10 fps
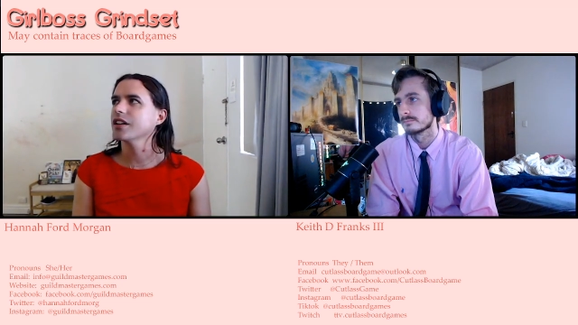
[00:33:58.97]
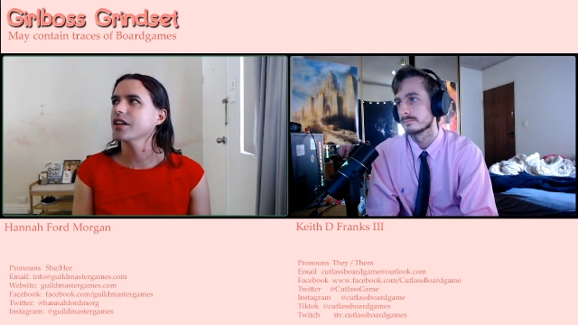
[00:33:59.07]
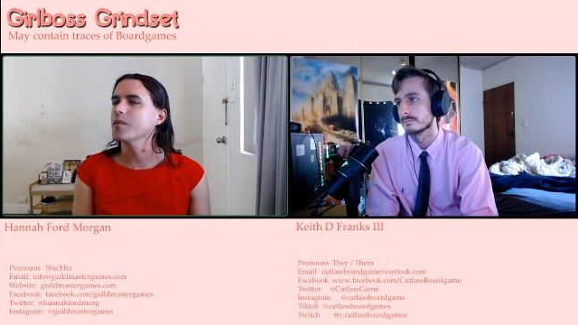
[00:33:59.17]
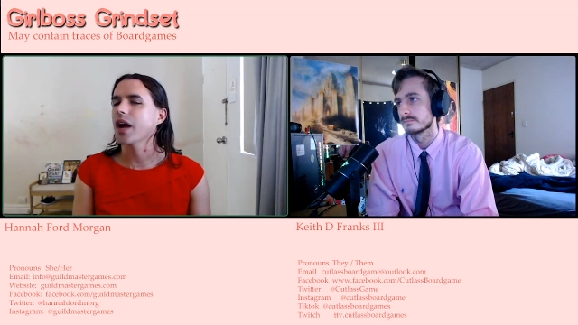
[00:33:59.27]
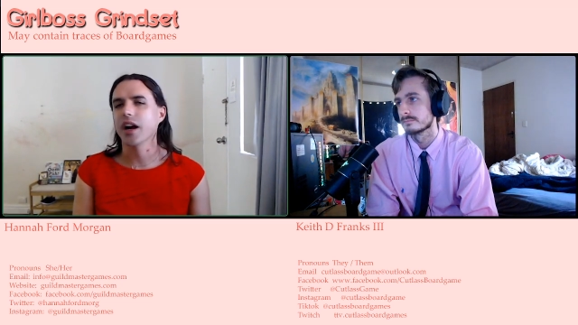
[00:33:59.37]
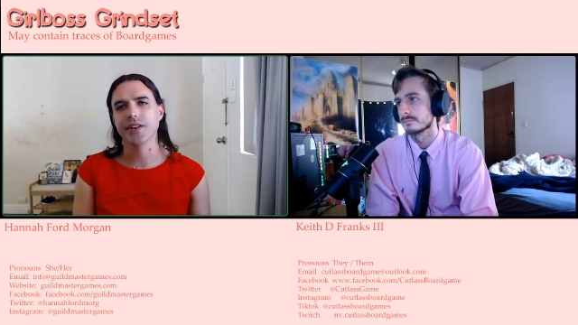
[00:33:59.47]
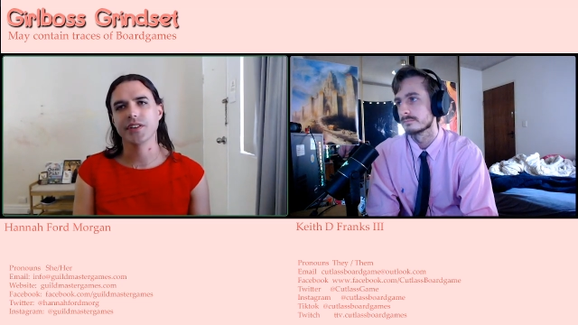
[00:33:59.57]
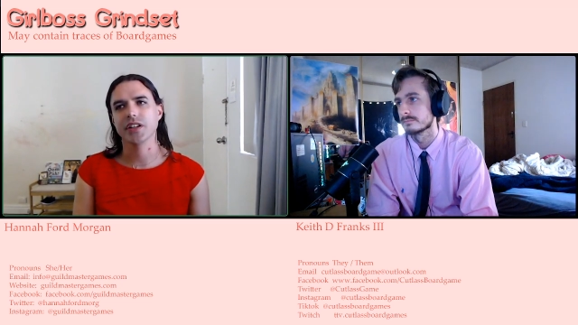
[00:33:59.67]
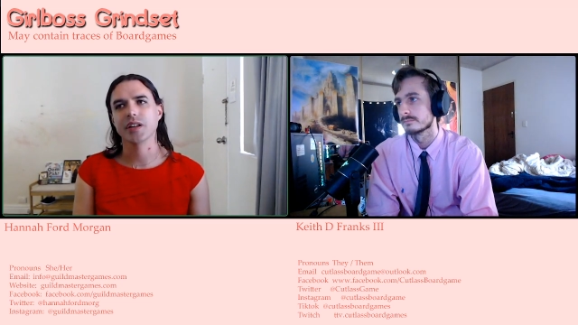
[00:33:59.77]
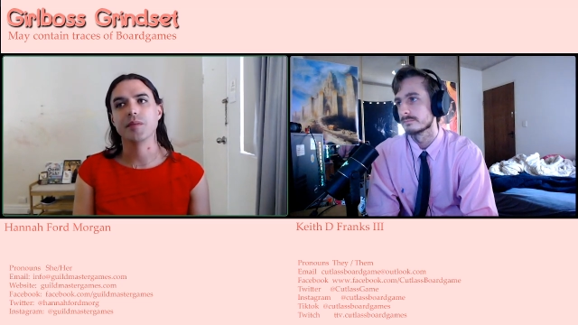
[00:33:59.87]

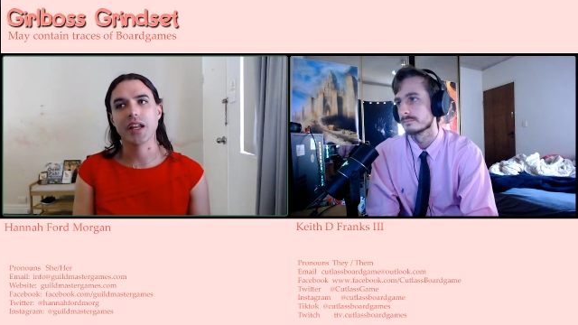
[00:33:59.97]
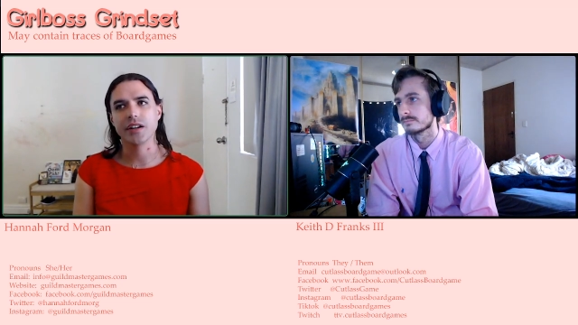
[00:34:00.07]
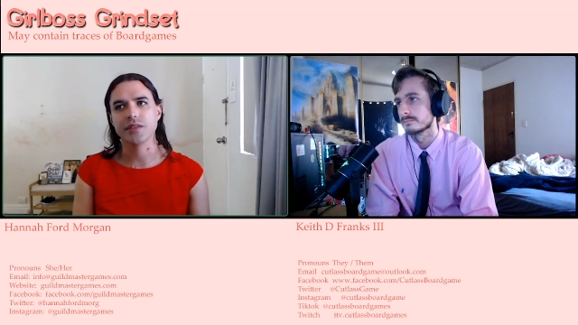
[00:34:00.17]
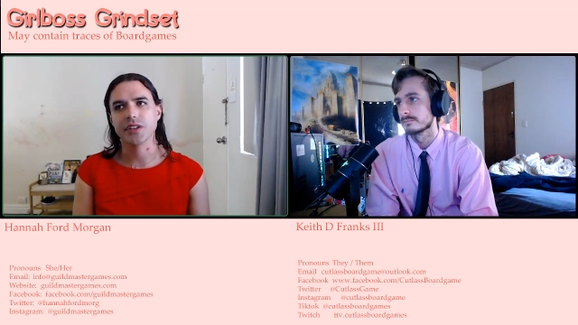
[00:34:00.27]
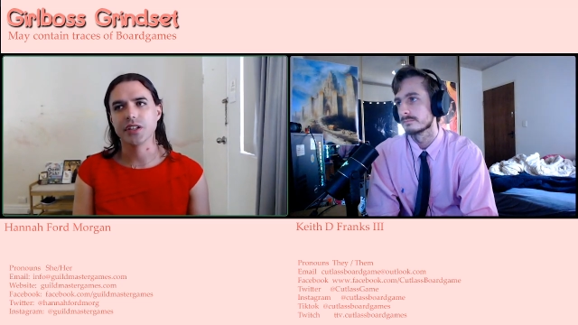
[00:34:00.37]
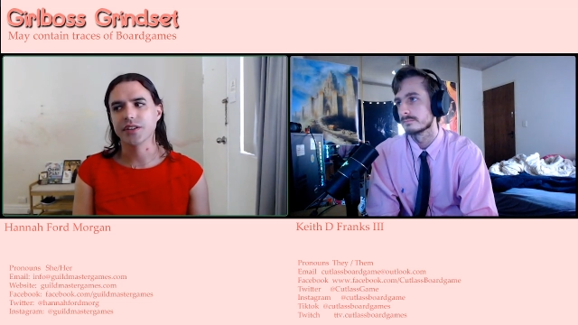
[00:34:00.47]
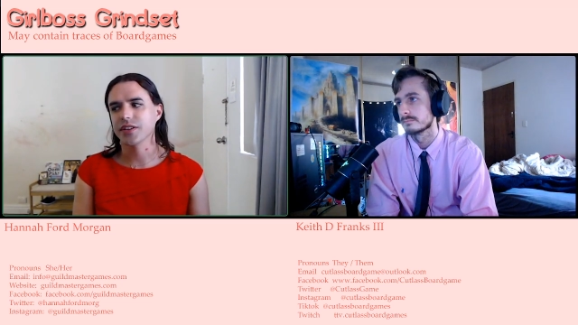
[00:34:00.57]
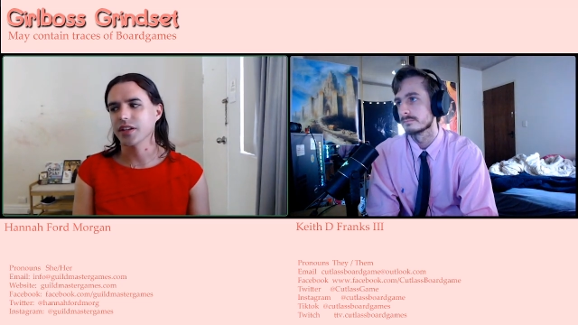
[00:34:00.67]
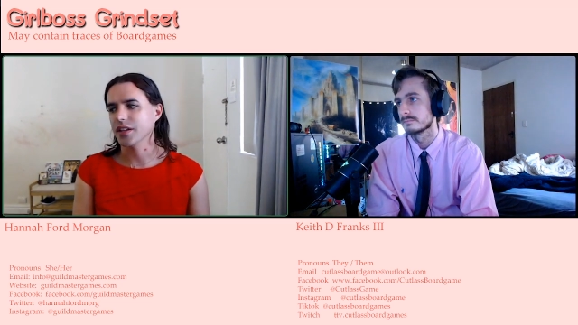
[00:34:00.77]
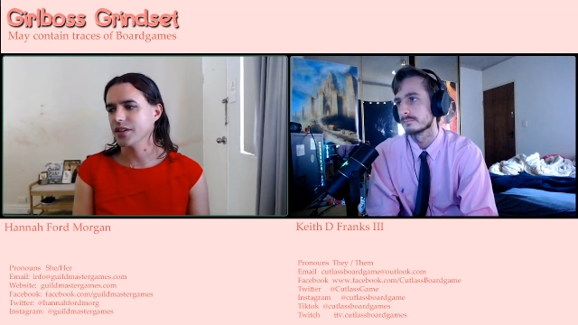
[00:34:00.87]
Speaker 1: comparison and competitiveness
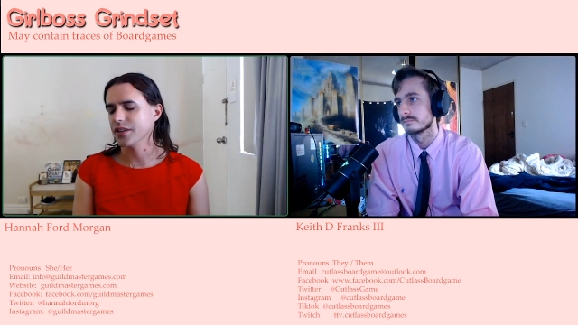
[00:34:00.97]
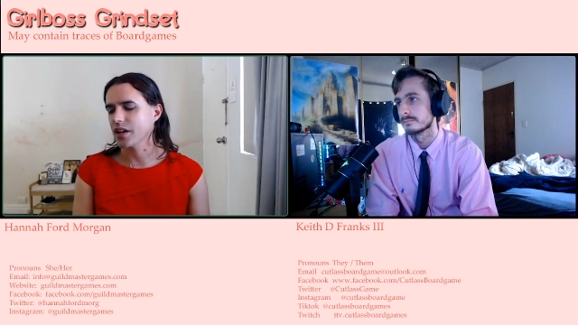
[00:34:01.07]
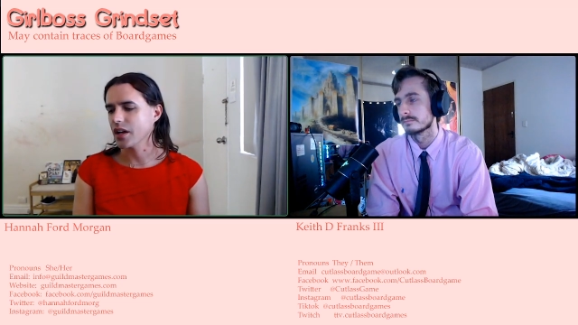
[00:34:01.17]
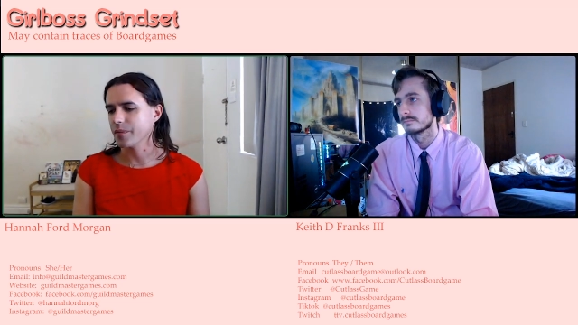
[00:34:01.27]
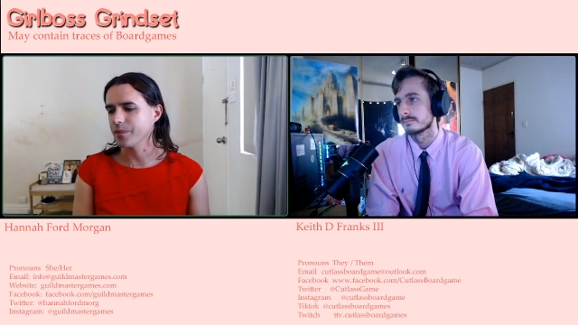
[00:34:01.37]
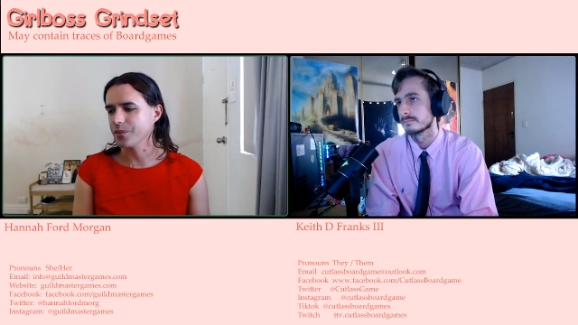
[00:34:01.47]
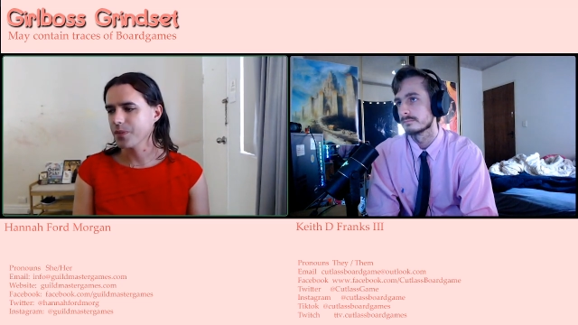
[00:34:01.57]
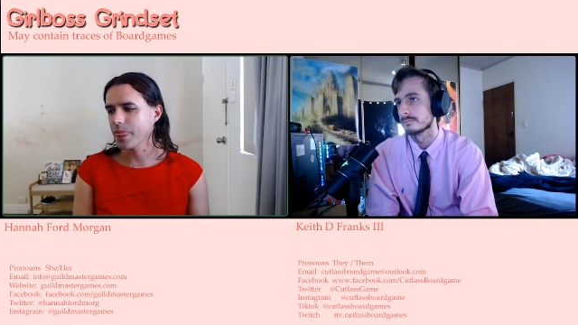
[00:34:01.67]
and, um,